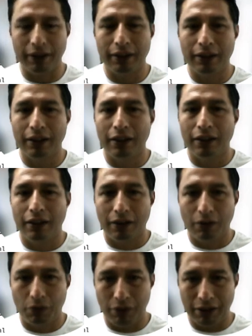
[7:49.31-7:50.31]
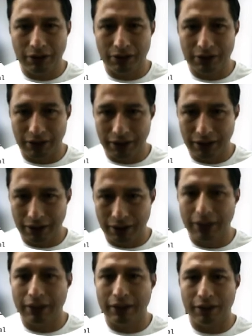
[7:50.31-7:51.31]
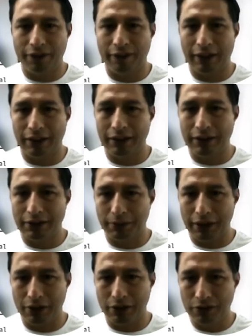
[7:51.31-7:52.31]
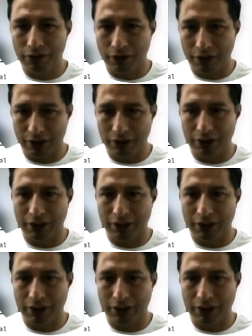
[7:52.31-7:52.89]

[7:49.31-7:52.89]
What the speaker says: We also see different values for the other case.